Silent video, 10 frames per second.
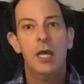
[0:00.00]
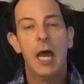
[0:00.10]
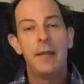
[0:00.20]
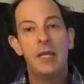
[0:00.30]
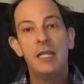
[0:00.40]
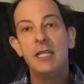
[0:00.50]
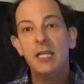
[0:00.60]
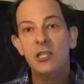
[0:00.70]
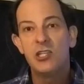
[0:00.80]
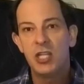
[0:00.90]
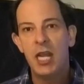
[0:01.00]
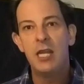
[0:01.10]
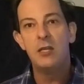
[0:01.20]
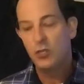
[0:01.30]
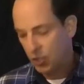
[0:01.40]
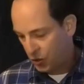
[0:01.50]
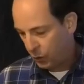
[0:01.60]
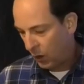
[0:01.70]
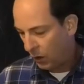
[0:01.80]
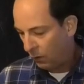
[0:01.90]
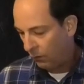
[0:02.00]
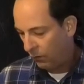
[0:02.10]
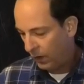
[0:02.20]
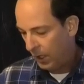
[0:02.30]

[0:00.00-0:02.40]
and then years 10 to 12.